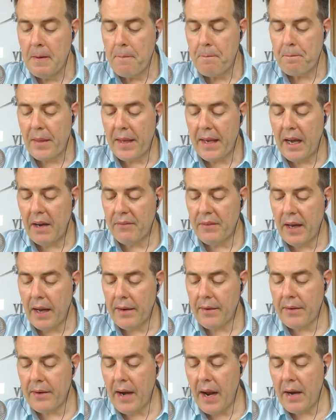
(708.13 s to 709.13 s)
They have a
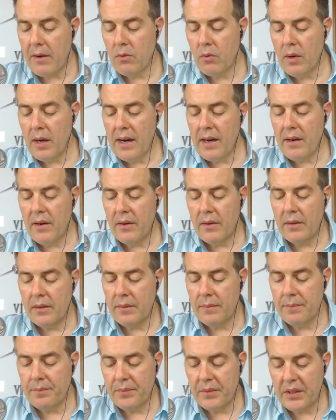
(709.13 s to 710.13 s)
granular
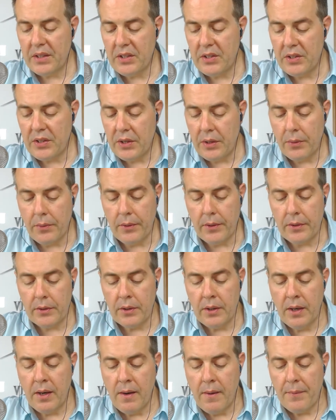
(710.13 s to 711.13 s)
interior
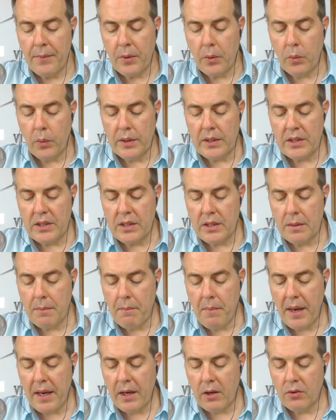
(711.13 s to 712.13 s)
which
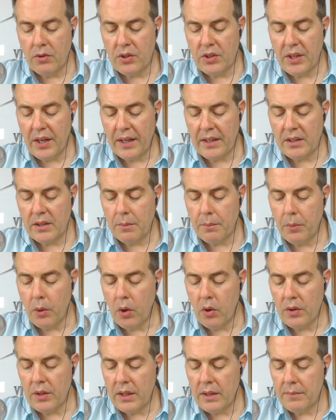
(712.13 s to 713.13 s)
may contain the
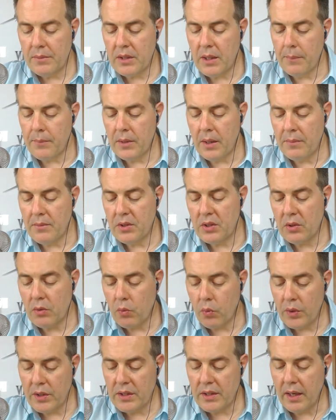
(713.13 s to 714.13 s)
body, sometimes
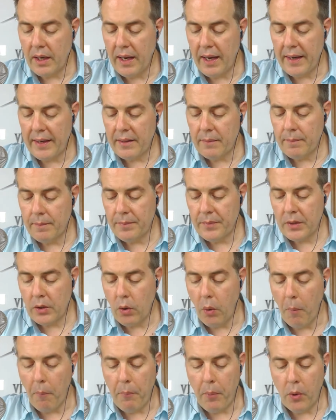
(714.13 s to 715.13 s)
crystalline,
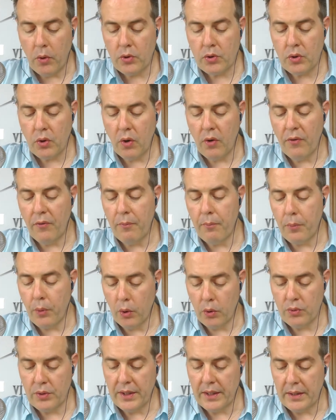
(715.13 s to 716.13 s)
composed of
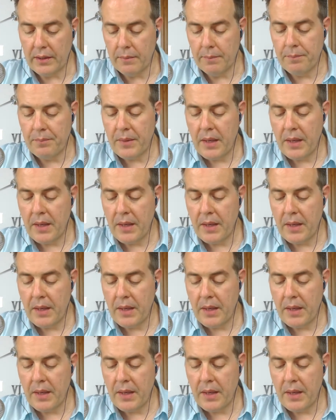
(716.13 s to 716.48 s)
protein.